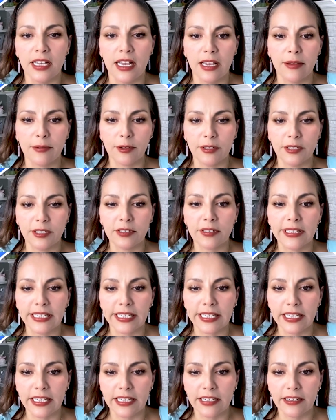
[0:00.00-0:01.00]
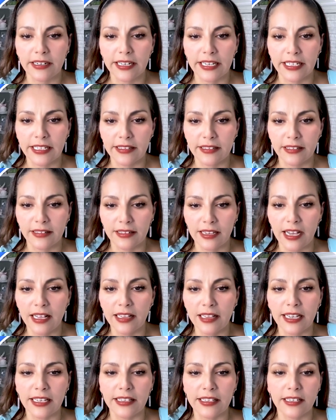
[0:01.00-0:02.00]
I'm going to click here and
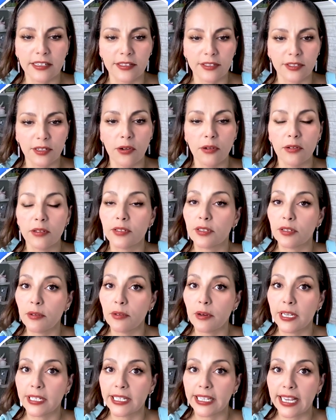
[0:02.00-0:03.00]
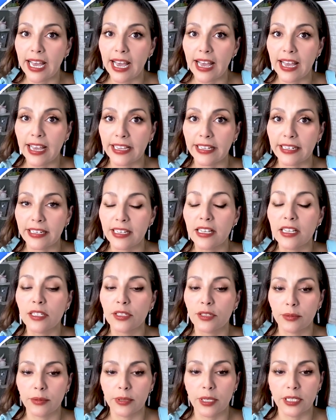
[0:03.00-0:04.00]
install, and there's also a guide
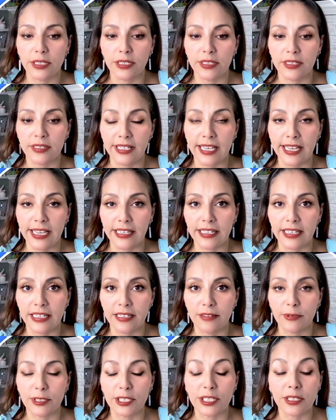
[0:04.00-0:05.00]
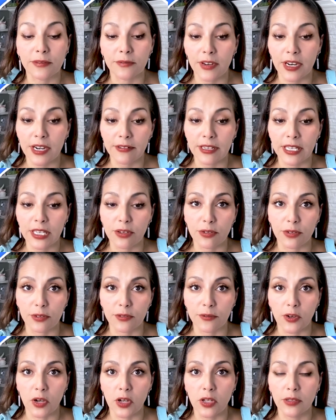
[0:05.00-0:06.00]
to understand it, which is very
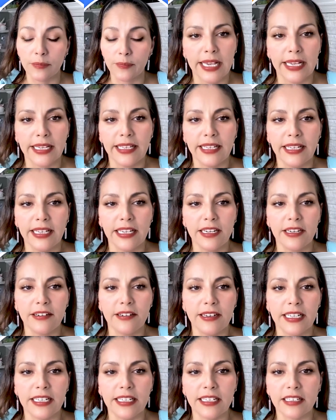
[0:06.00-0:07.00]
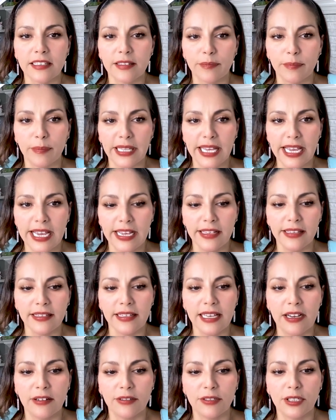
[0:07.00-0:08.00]
useful. And here it explains
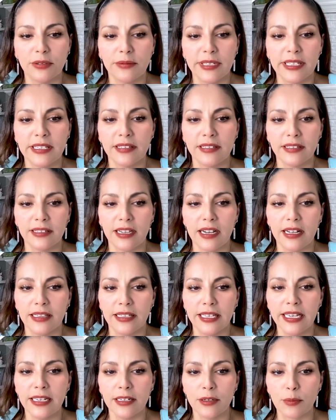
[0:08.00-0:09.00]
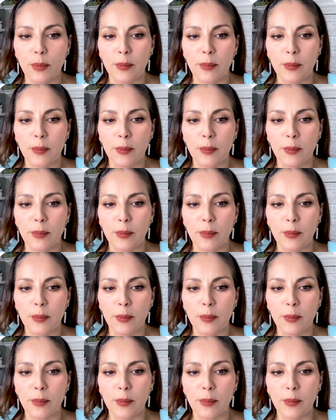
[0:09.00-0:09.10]
how to install it.